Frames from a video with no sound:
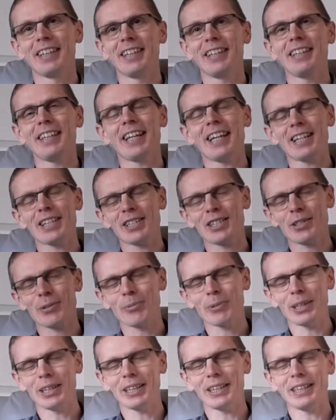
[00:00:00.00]
Yes,
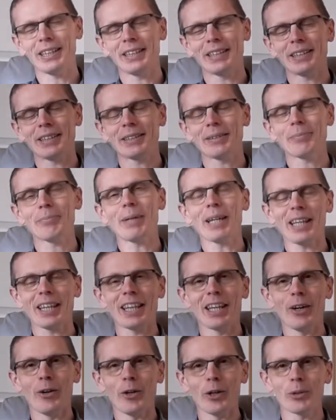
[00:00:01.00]
we make
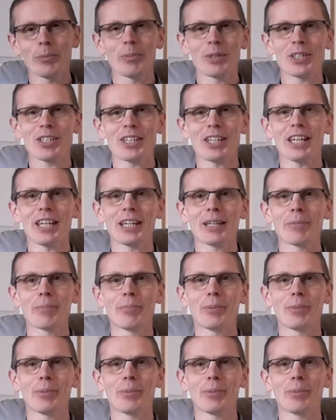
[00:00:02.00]
the odd mistake,